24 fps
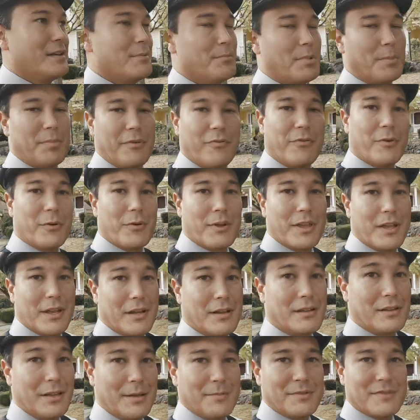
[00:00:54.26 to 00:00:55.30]
But before we get a
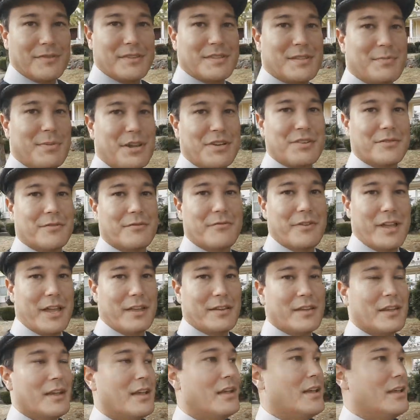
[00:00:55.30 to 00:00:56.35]
glimpse of the special
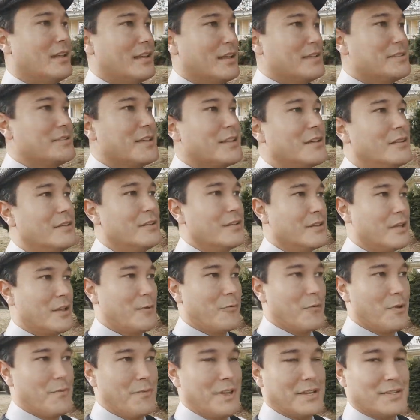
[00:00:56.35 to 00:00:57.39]
event, let's take a look at
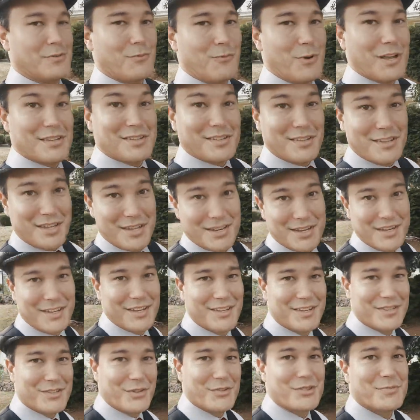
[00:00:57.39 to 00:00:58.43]
what makes West Linn
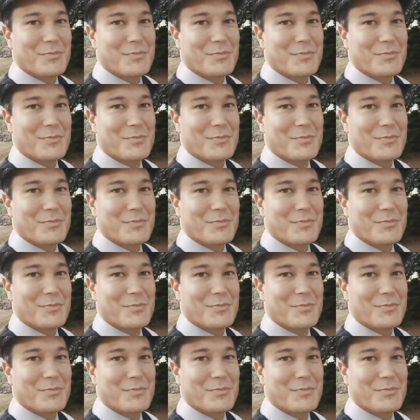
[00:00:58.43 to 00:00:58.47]
so